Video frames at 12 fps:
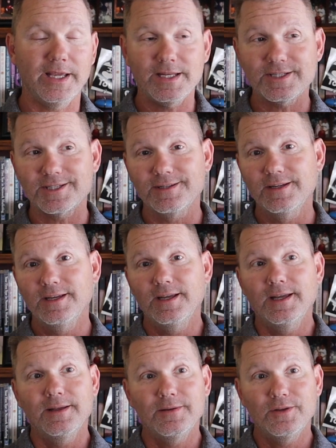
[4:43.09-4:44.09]

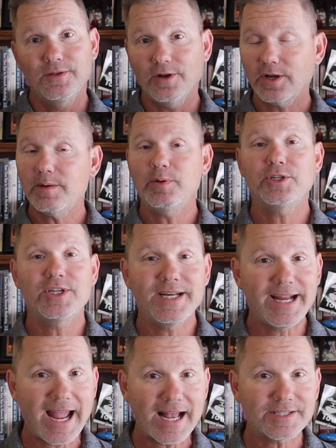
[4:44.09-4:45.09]
They're going to put you
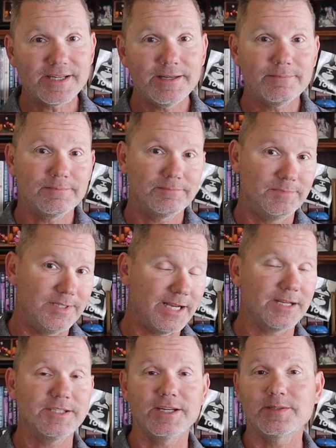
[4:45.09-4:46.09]
in a casket,
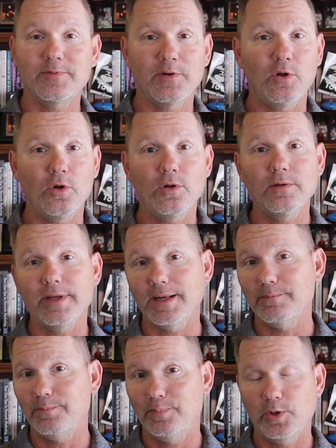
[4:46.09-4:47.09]
dig a 6-foot hole,
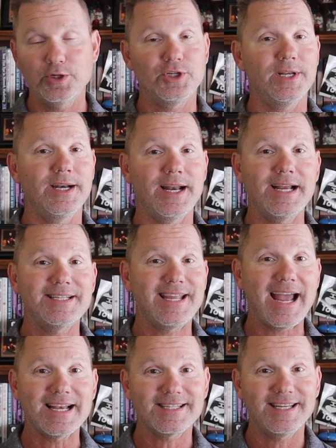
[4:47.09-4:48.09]
and put you in a nice
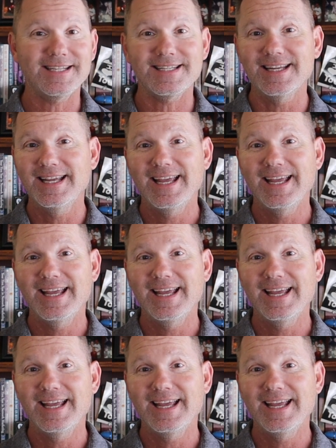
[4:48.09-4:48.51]
casket,